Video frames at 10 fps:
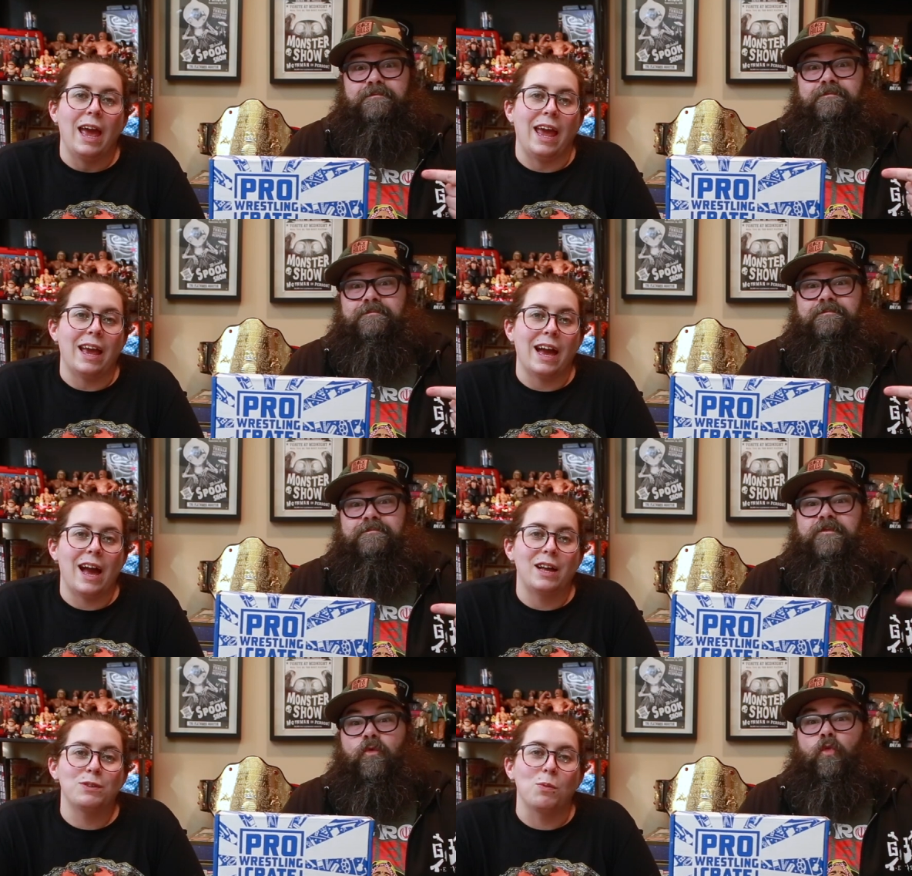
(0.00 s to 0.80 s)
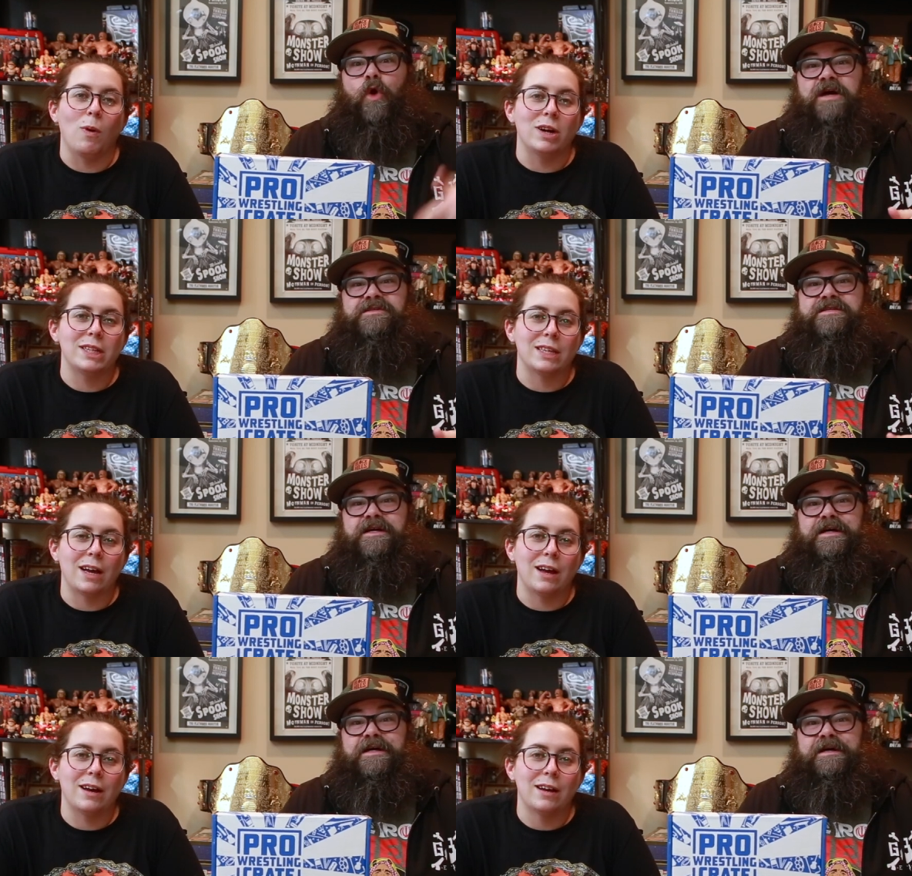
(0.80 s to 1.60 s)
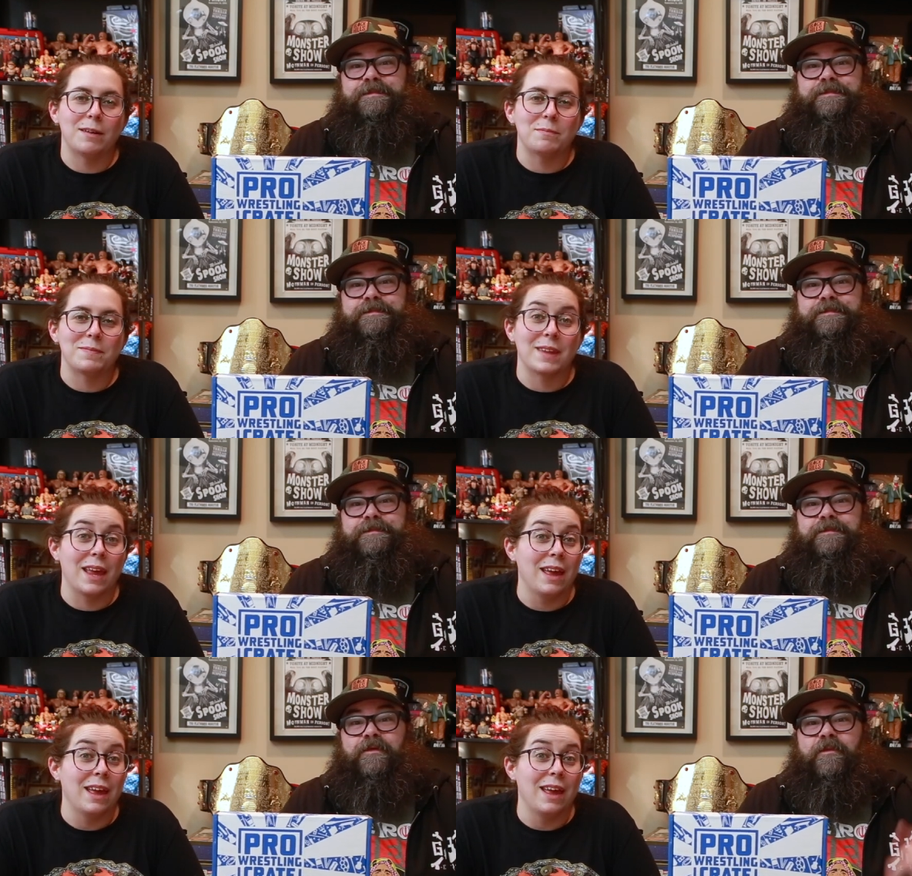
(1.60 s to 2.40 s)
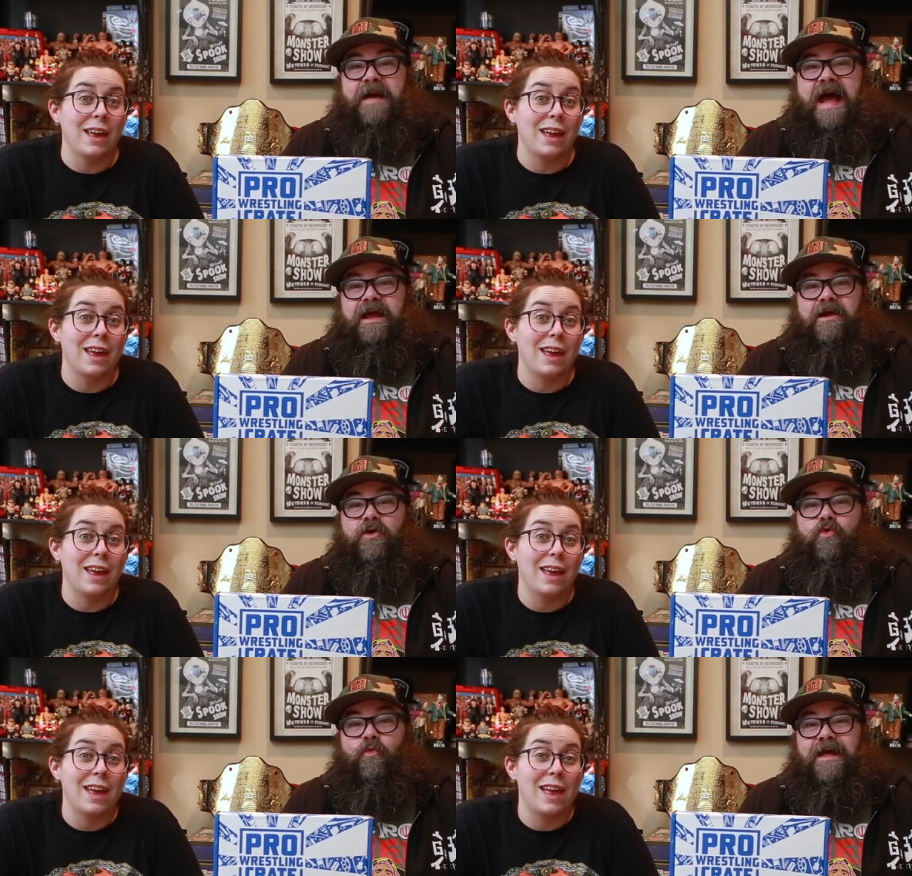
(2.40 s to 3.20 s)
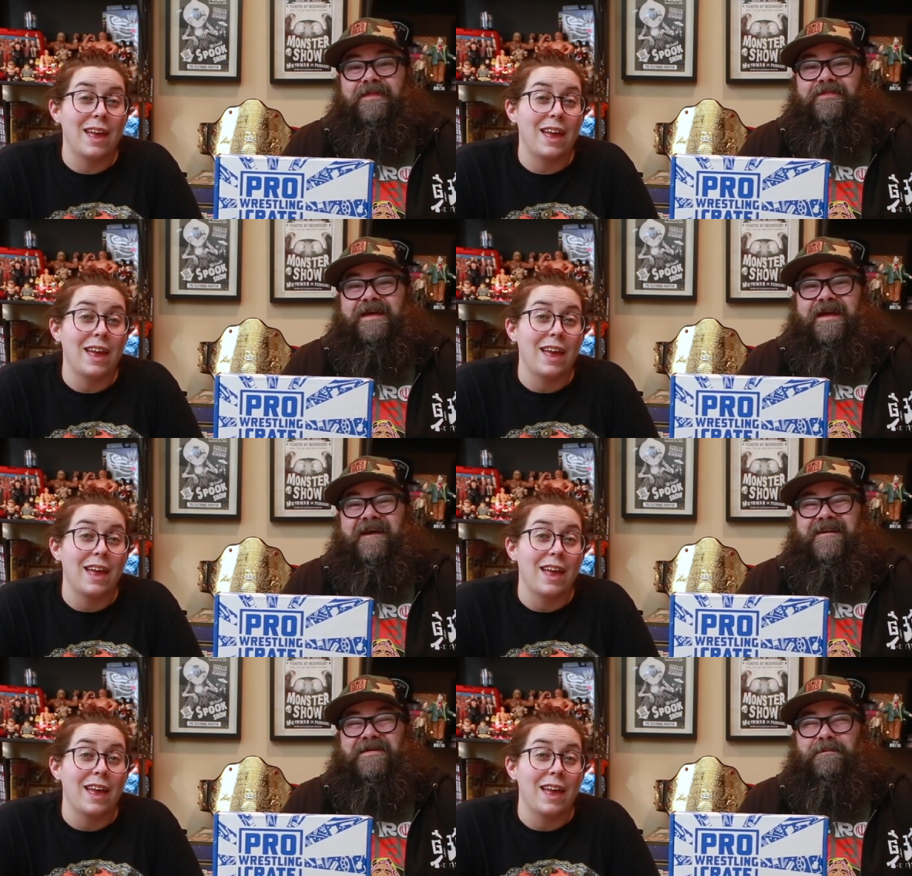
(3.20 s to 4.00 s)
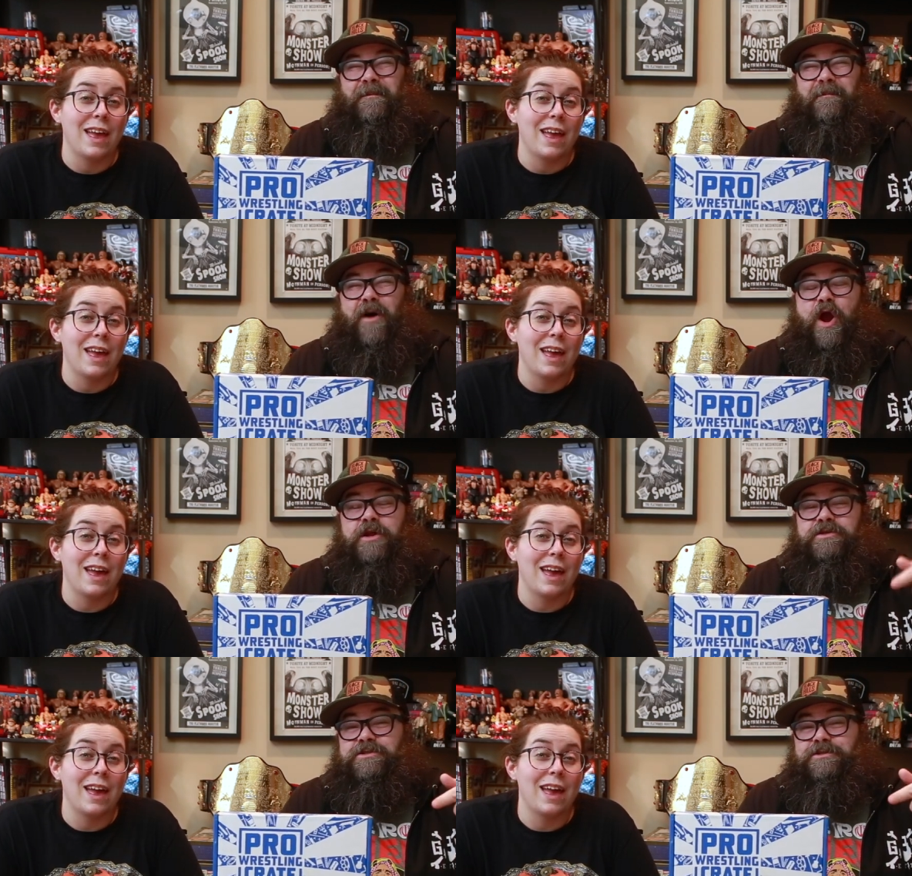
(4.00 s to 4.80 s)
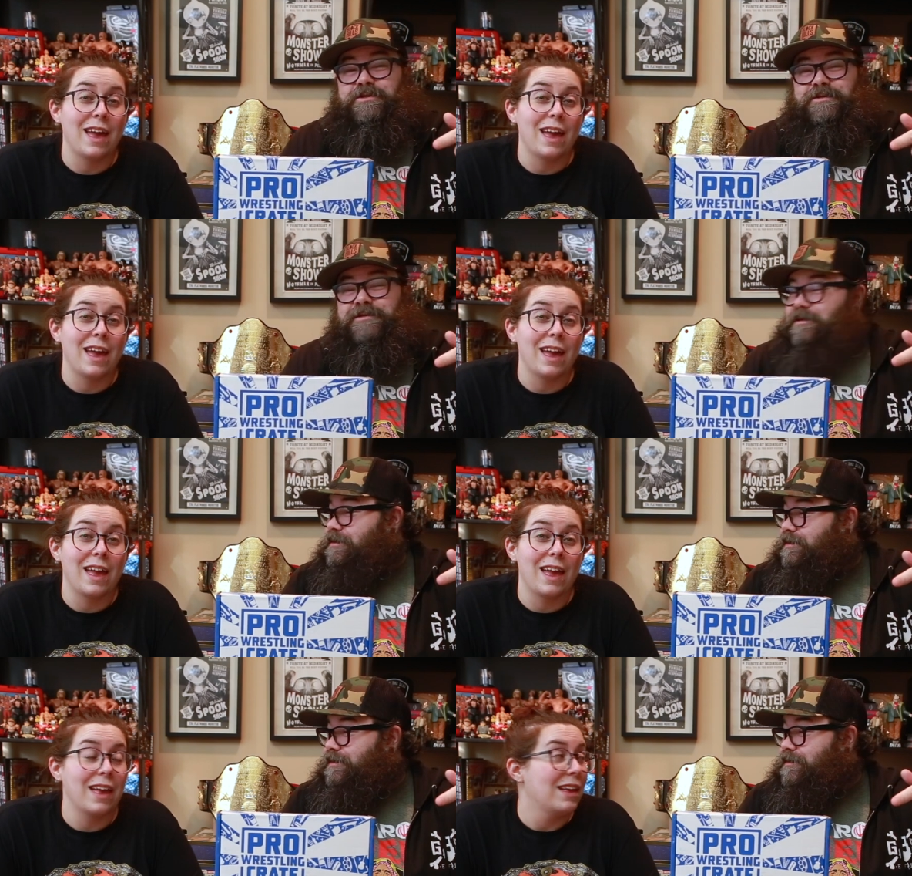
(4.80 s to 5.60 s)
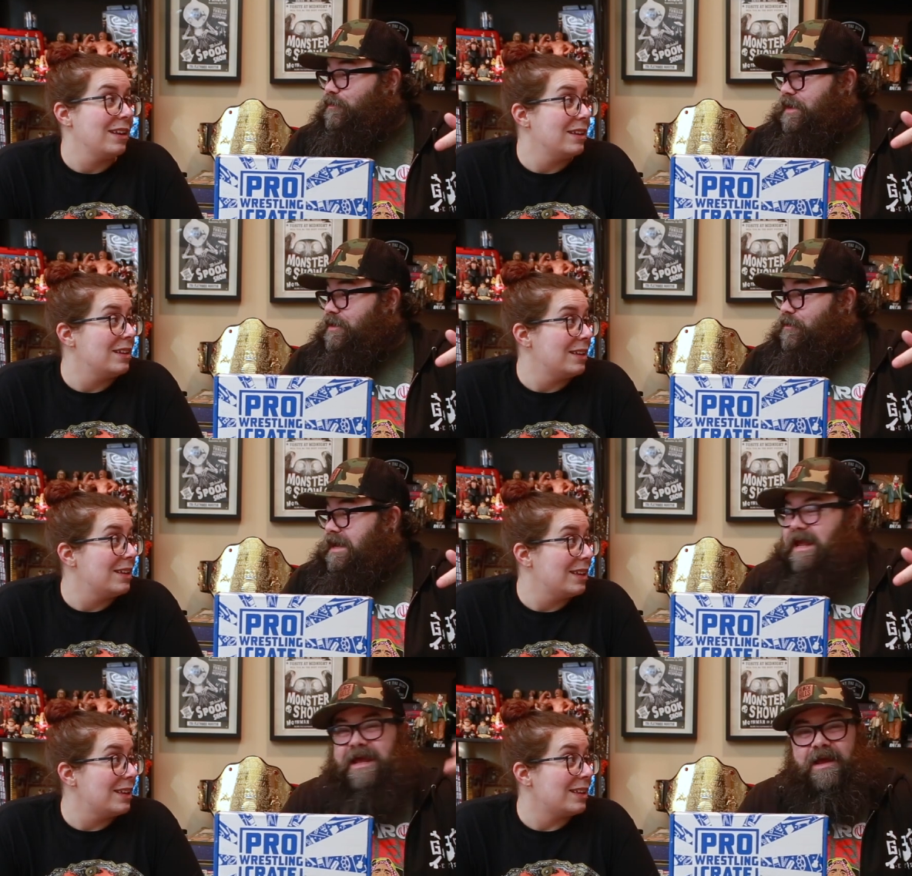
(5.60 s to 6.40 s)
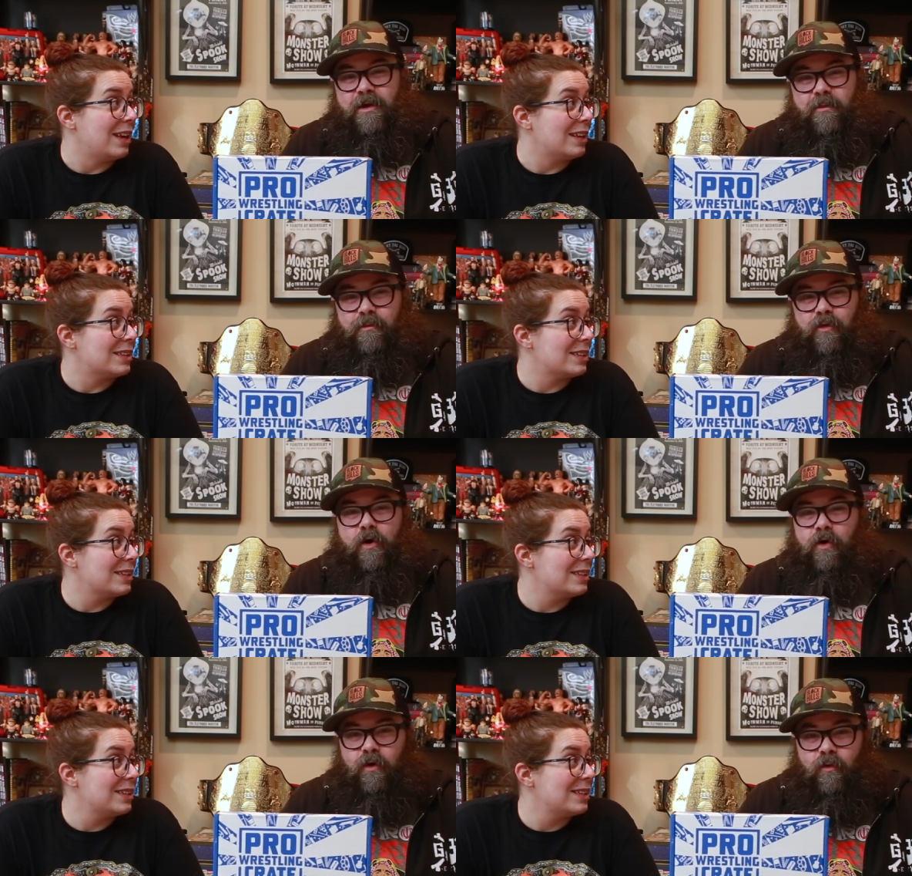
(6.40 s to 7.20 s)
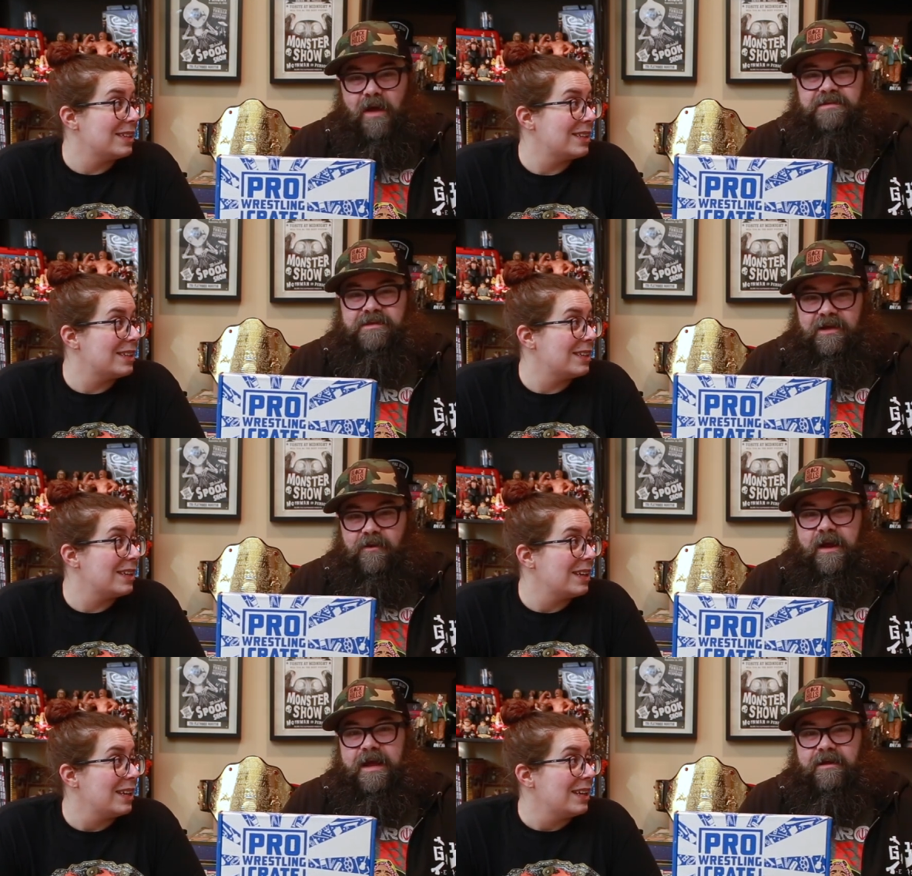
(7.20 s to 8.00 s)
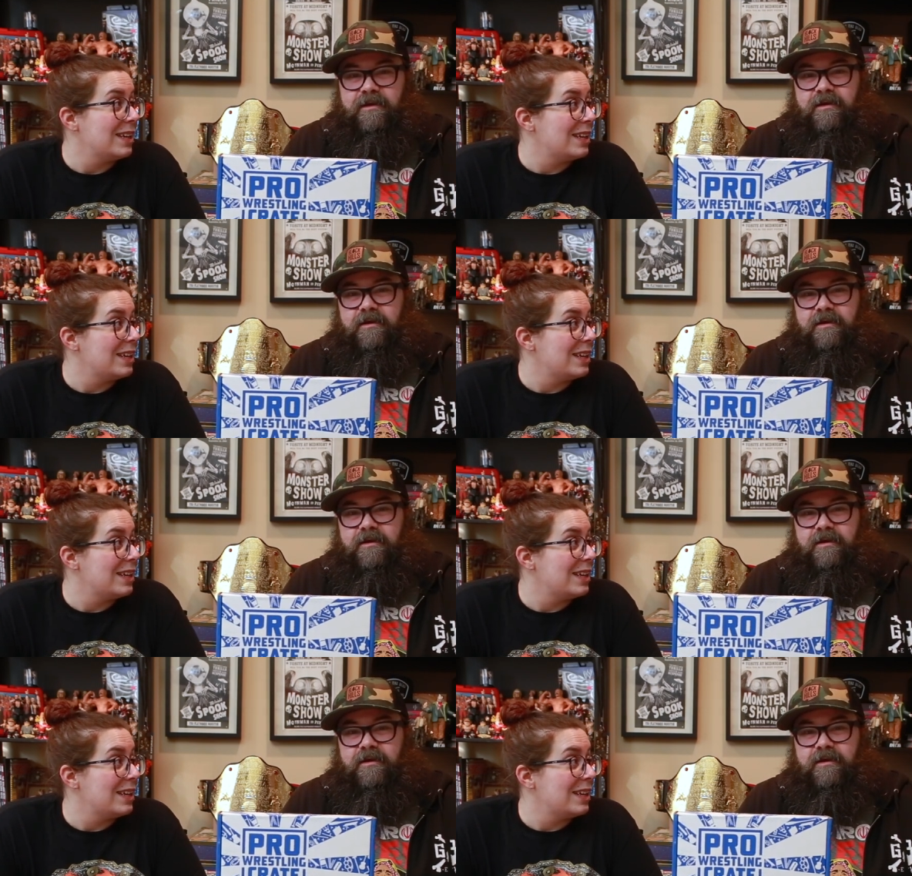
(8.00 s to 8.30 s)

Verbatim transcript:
Speaker 1: Hey guys, what's, what's up? up?
Speaker 2: We're back with March 2020 yes. Pro Wrestling Crate